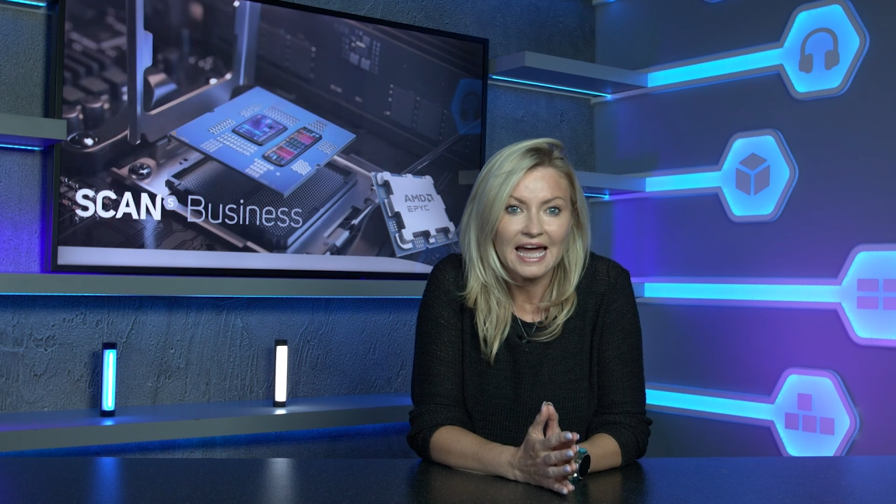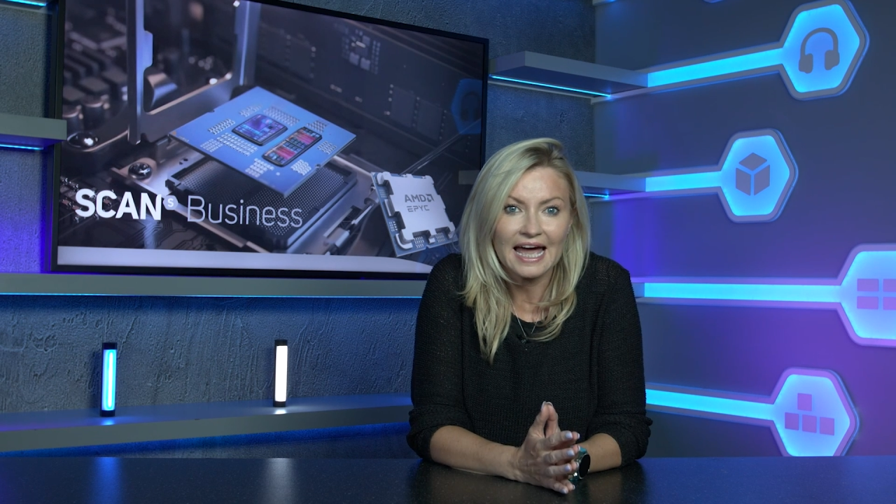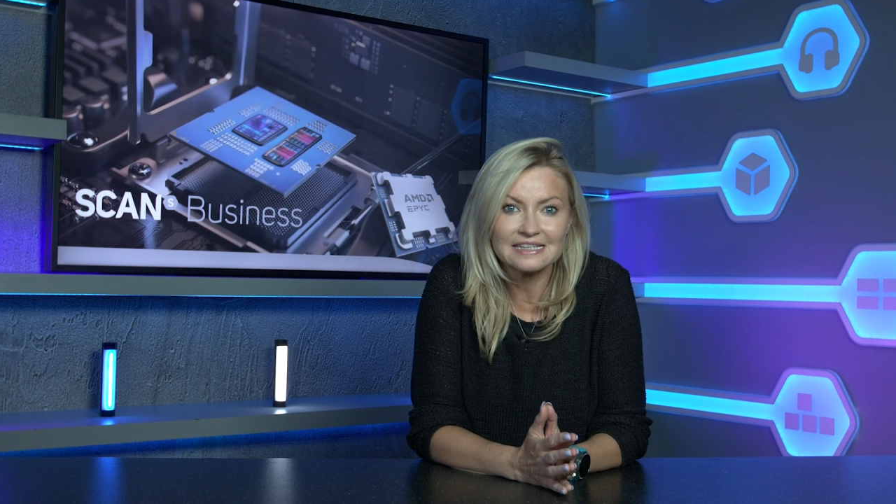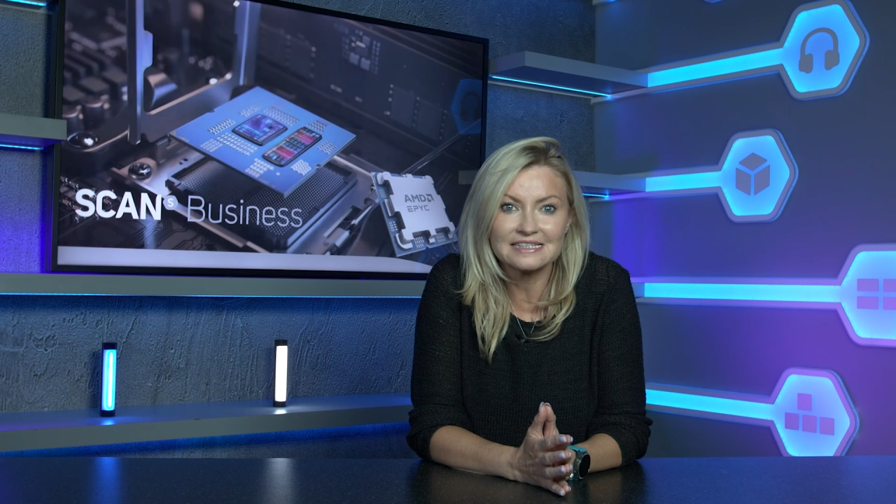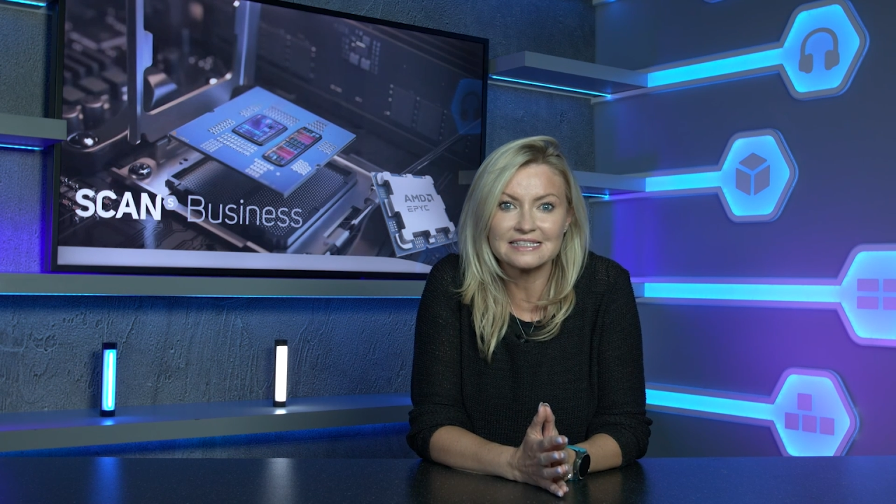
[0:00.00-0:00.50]

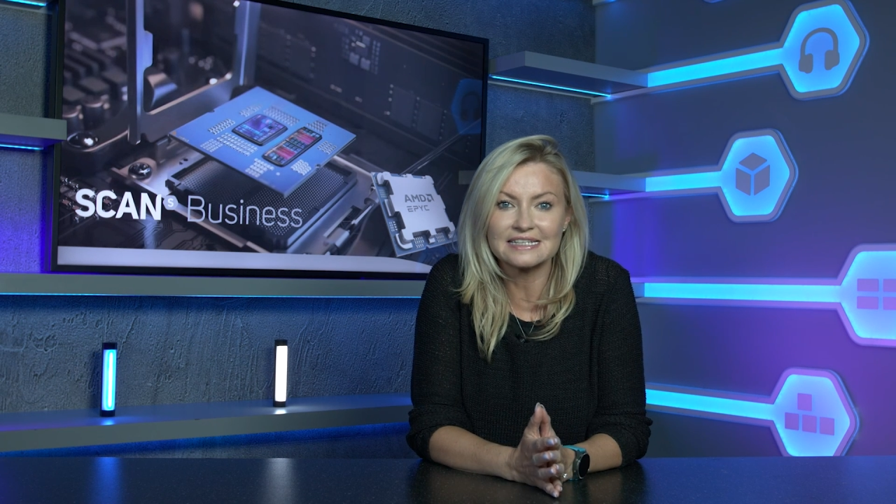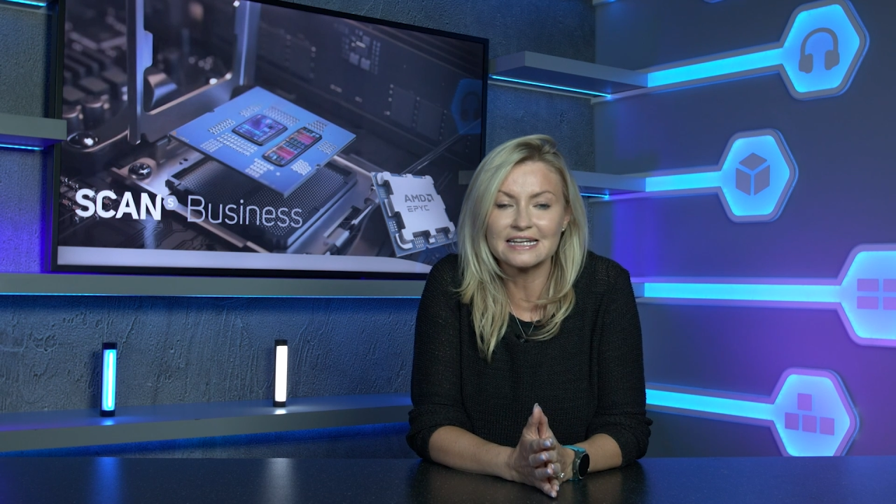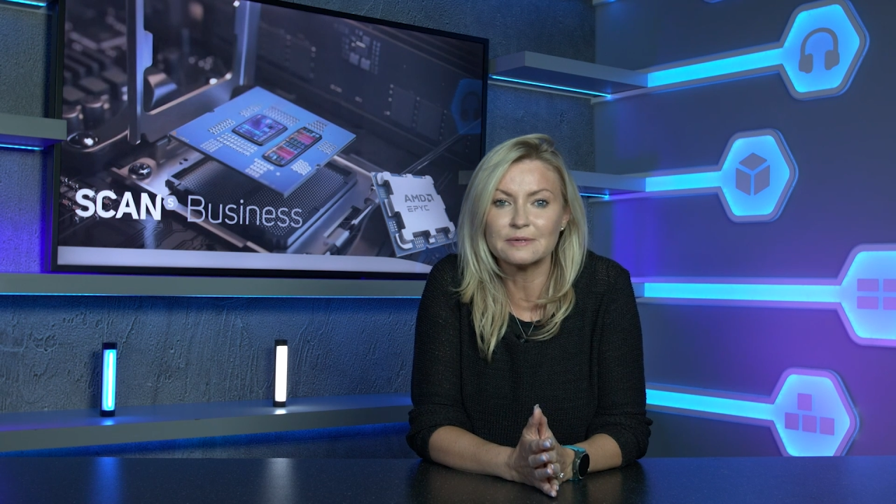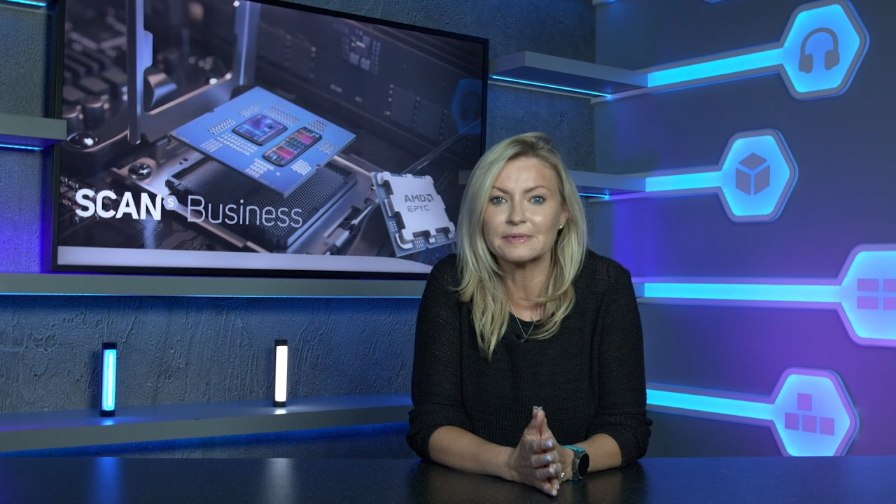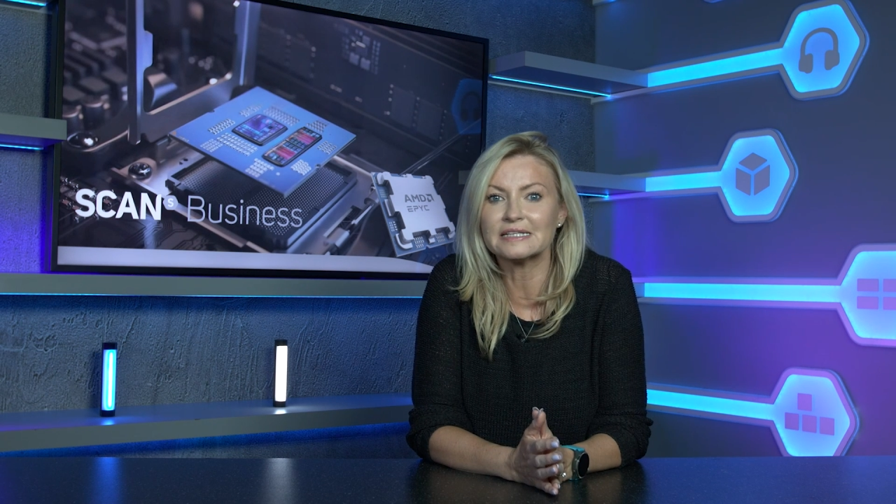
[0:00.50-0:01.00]
and
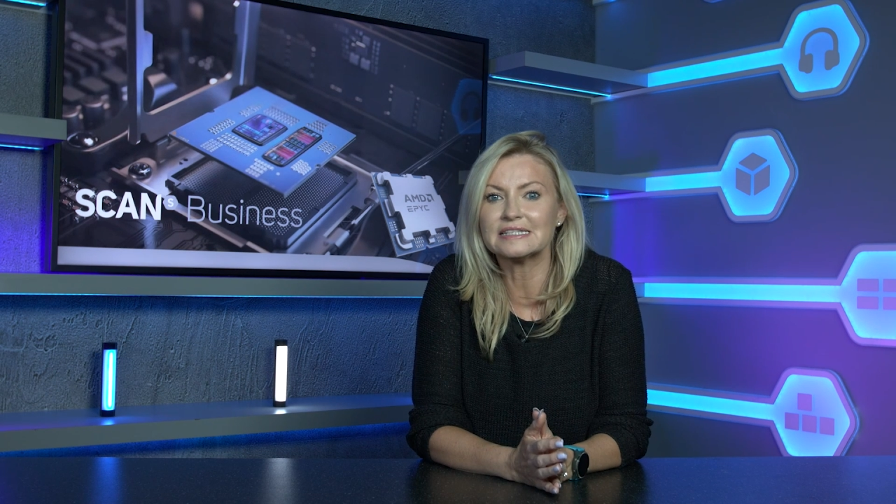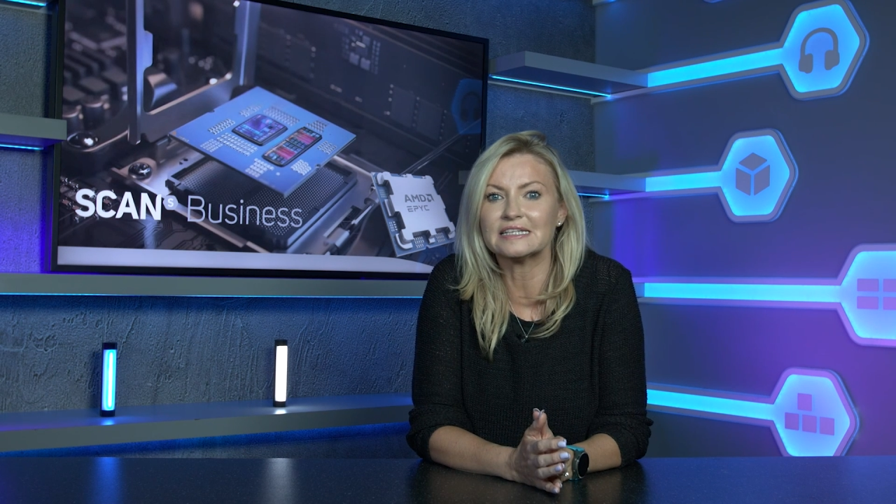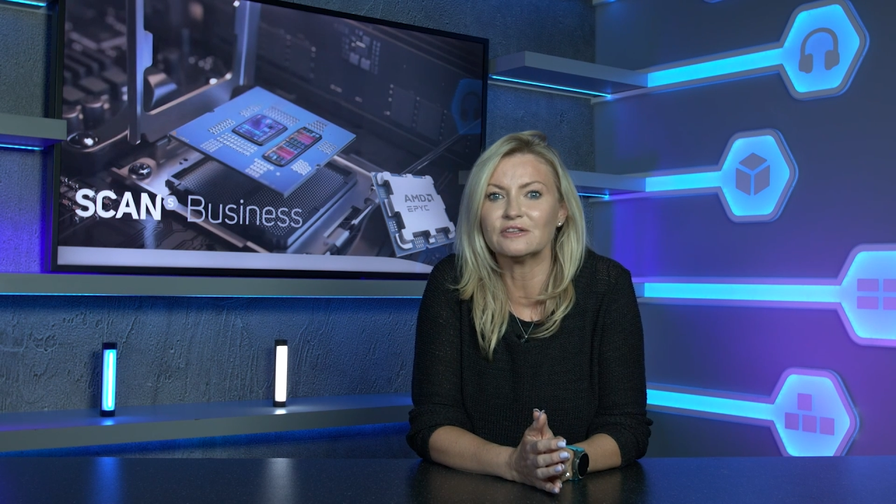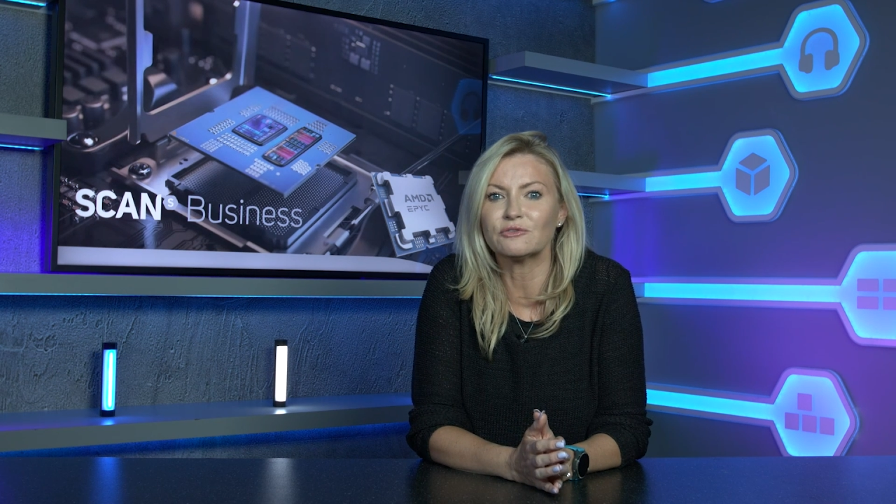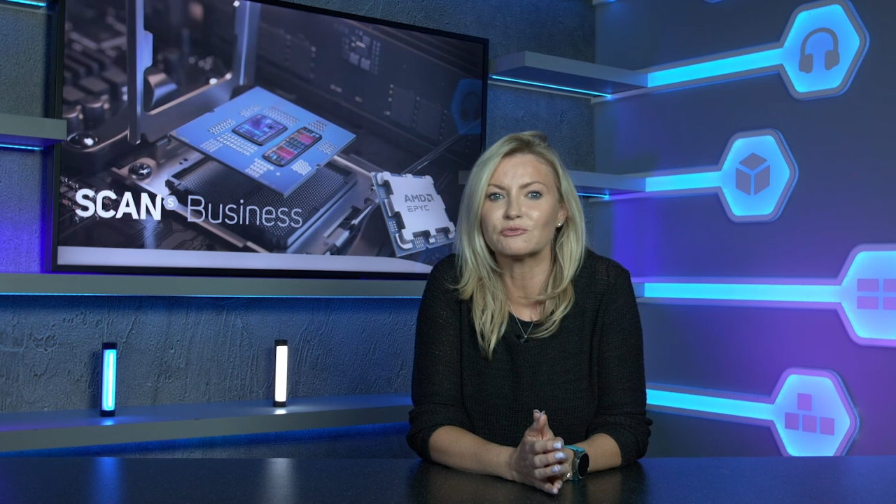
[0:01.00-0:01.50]

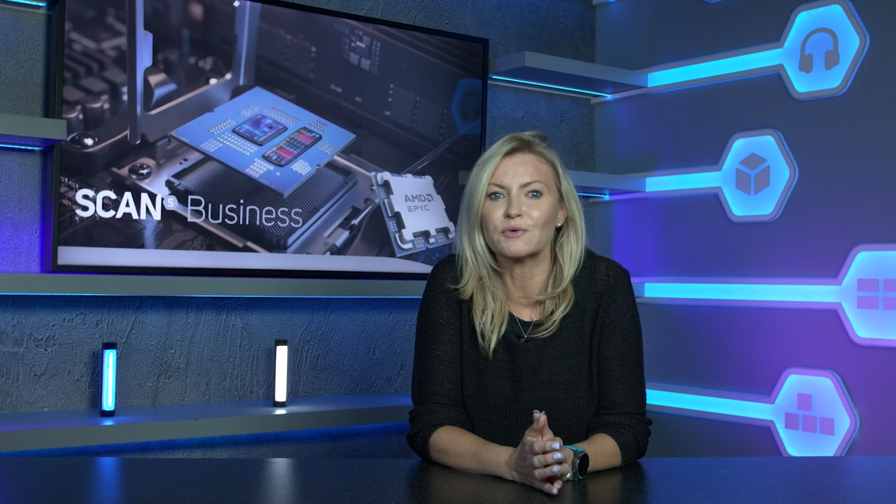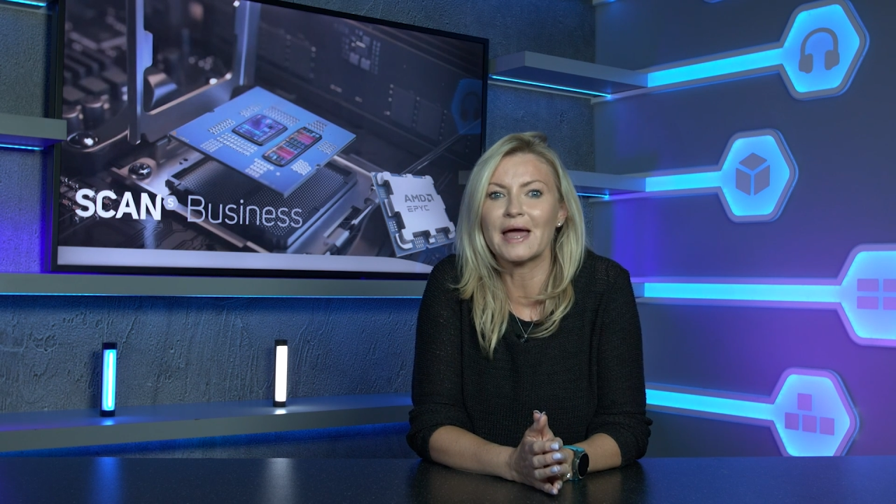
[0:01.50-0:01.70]
sustainability through